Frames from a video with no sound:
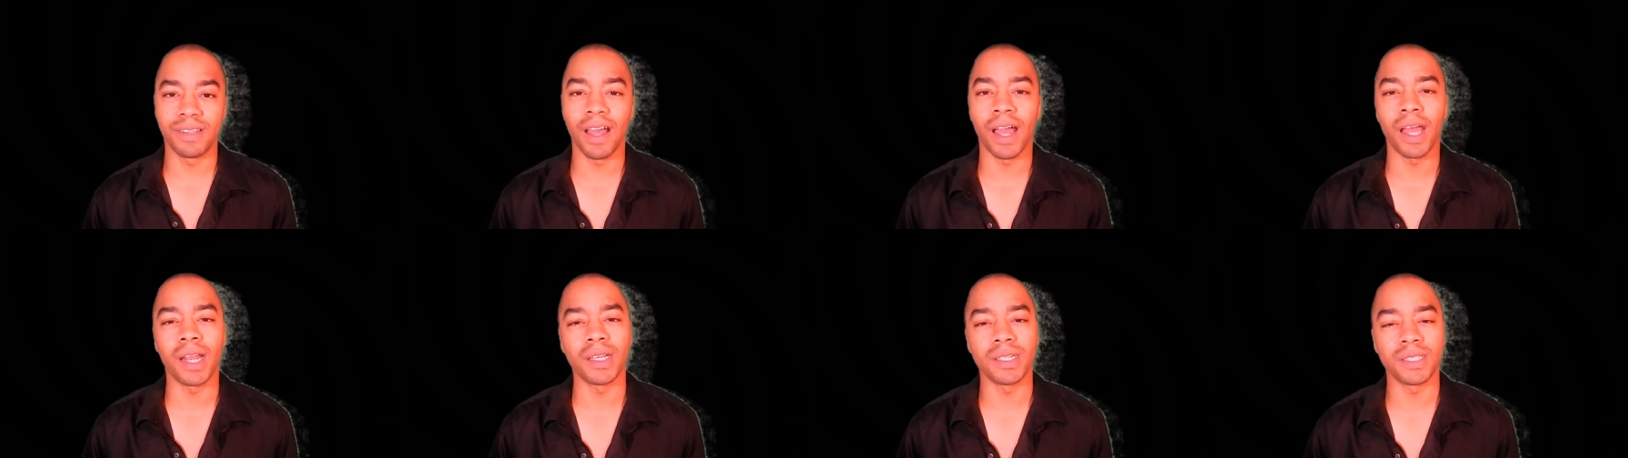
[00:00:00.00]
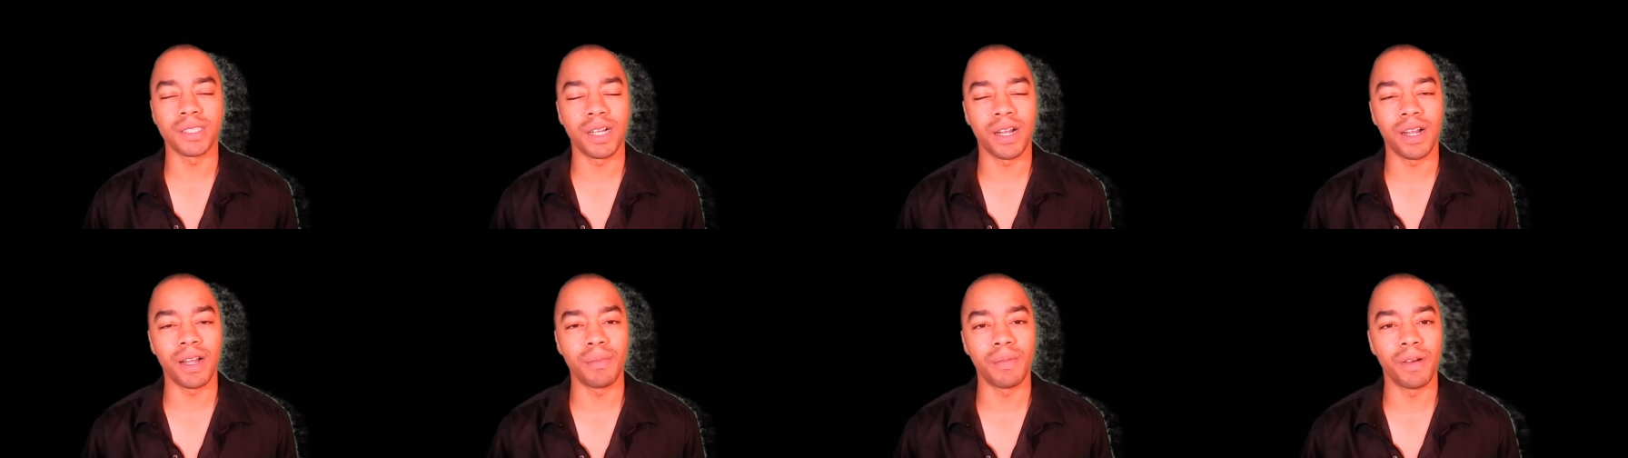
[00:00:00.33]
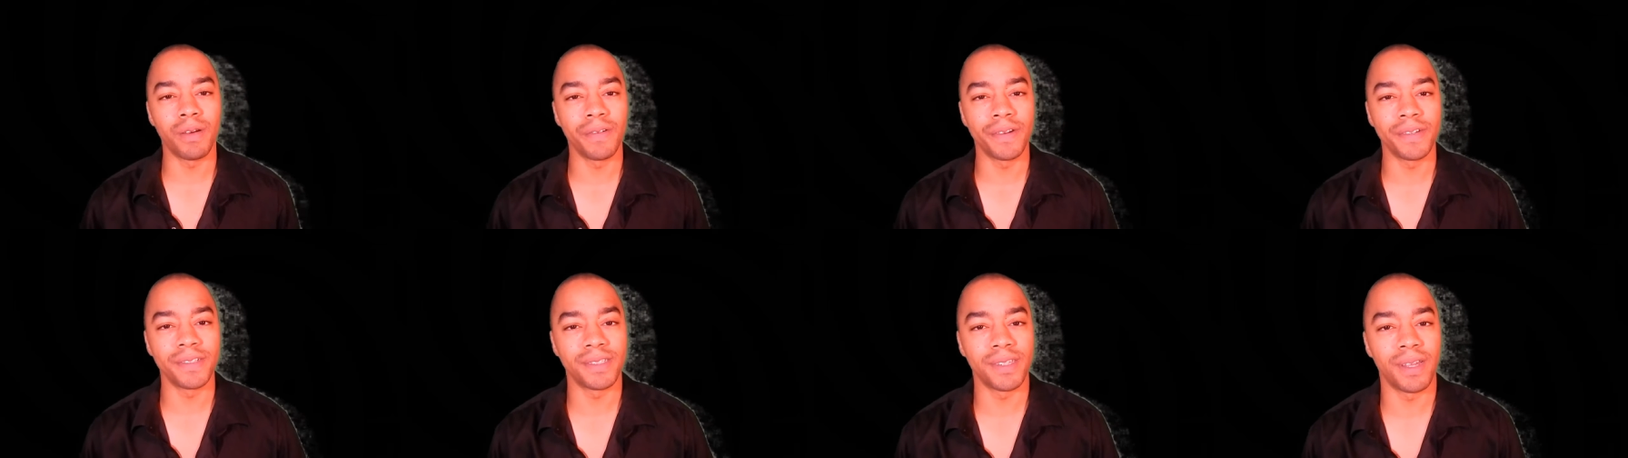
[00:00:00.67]
kind of scary
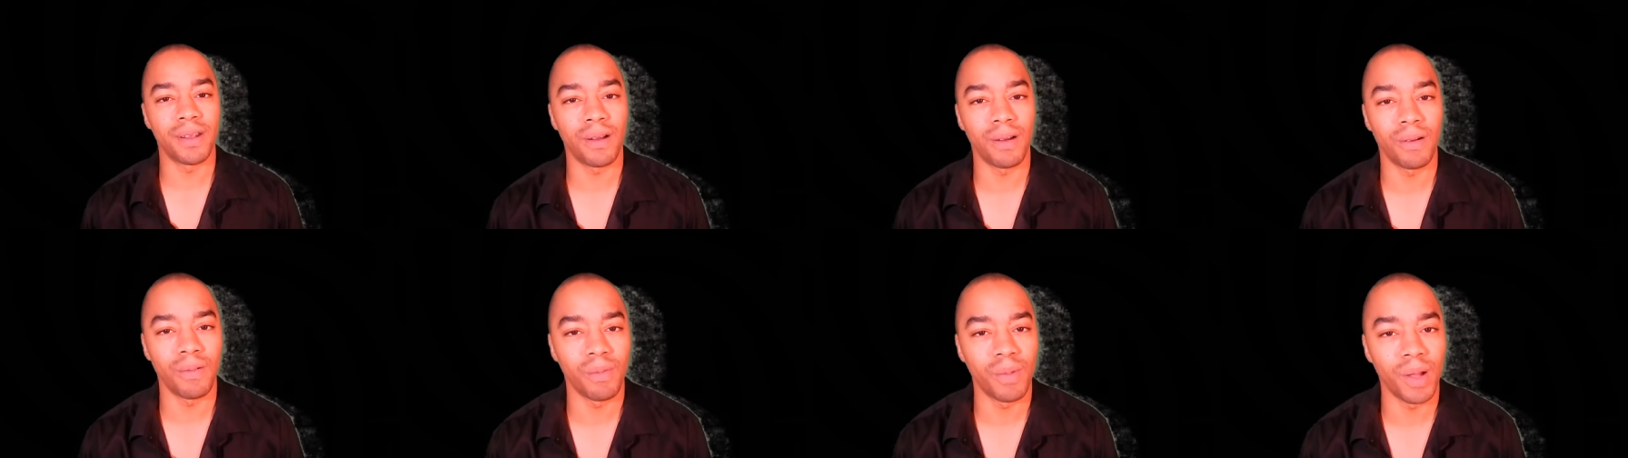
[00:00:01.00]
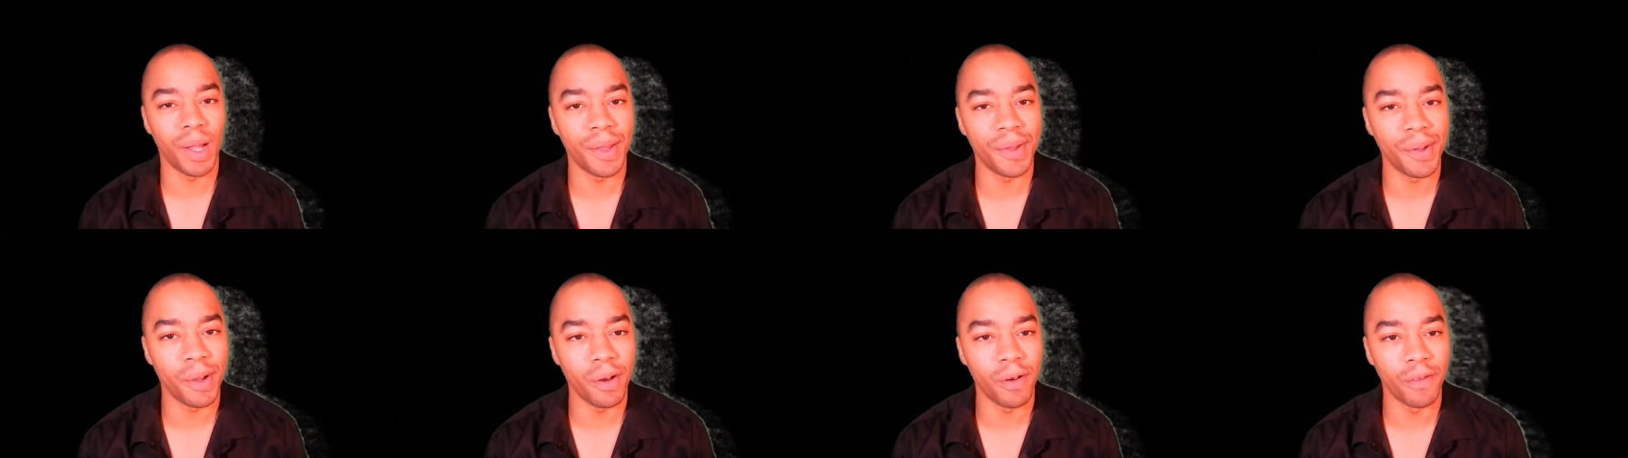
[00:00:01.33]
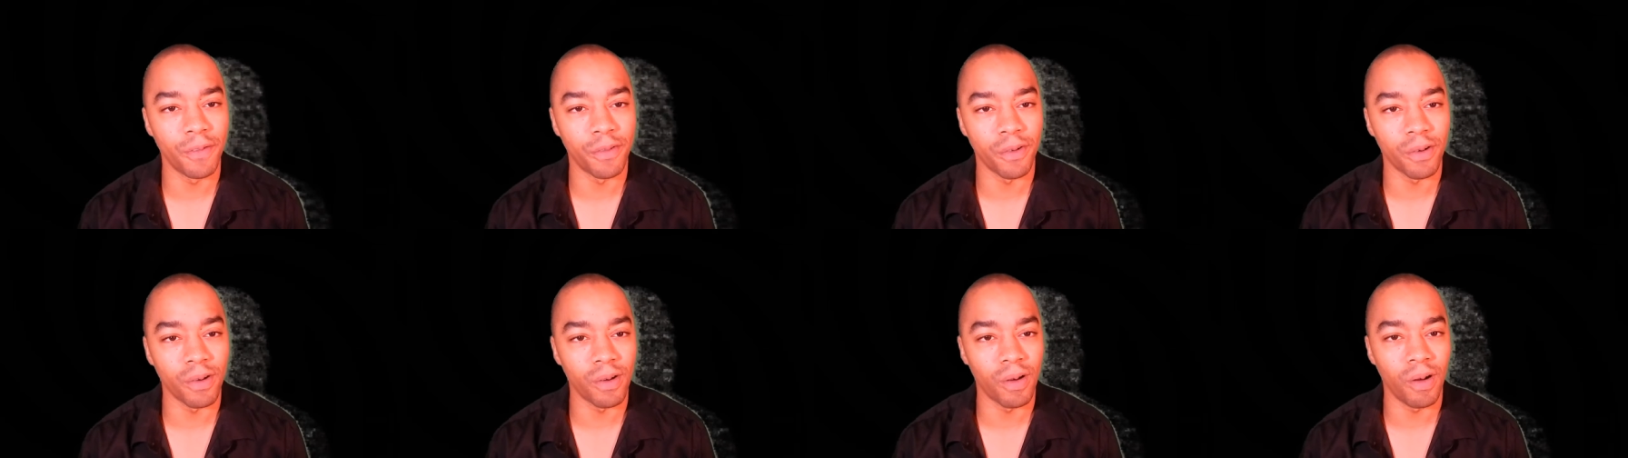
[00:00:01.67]
movies that are well
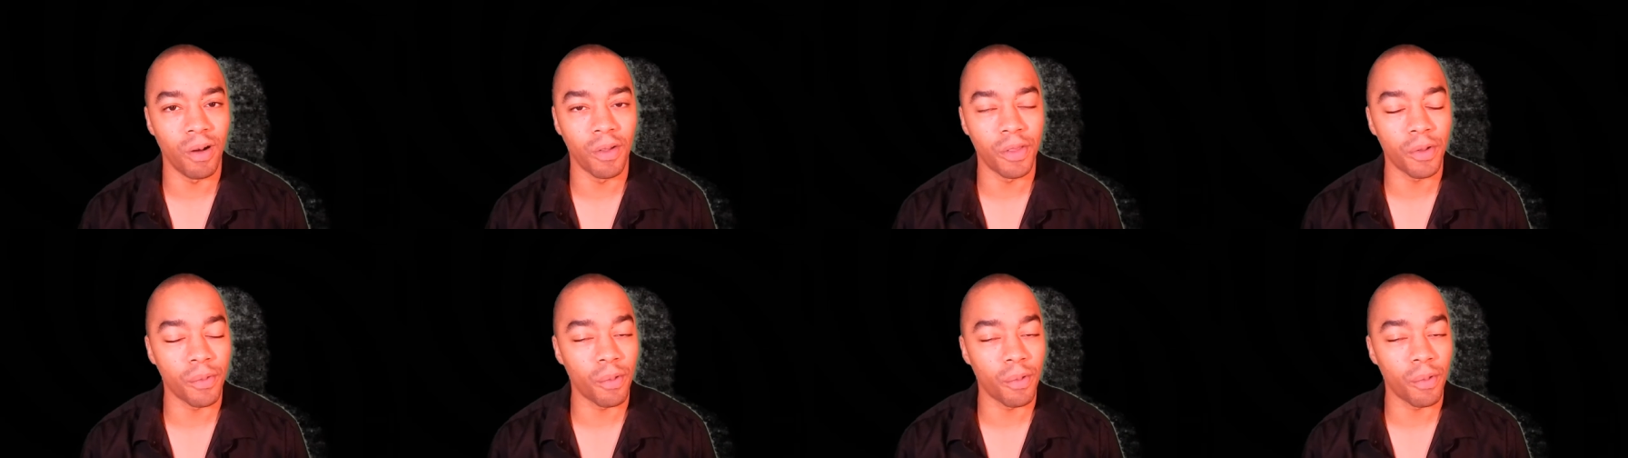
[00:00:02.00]
known for all